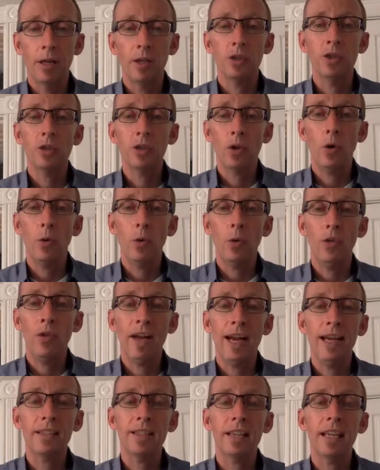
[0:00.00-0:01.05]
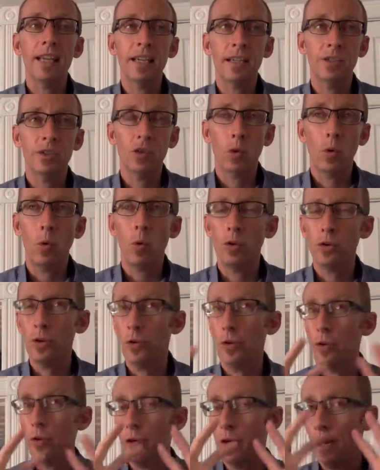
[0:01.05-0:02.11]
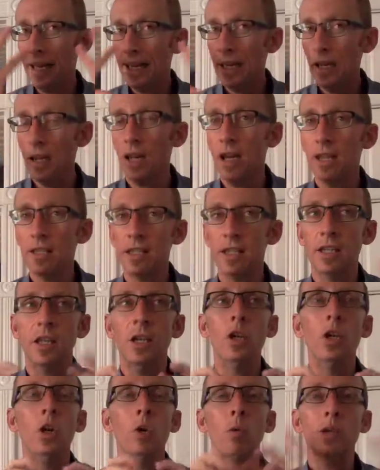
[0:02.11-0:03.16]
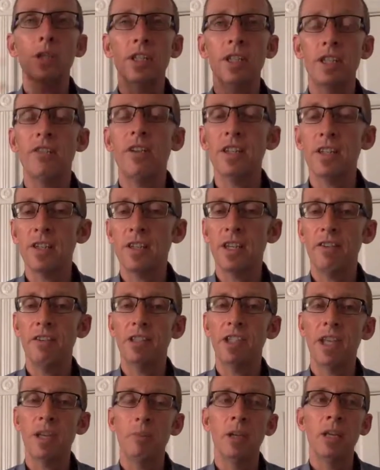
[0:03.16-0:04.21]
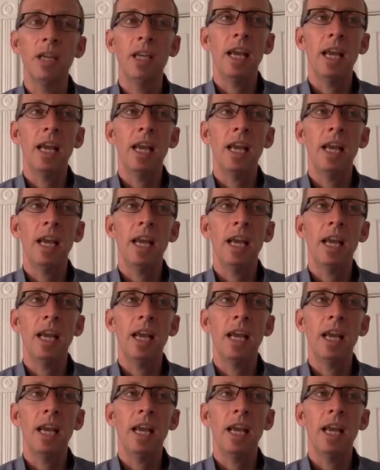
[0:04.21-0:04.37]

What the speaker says: so that they can score. So they're analyzing what the defense has given them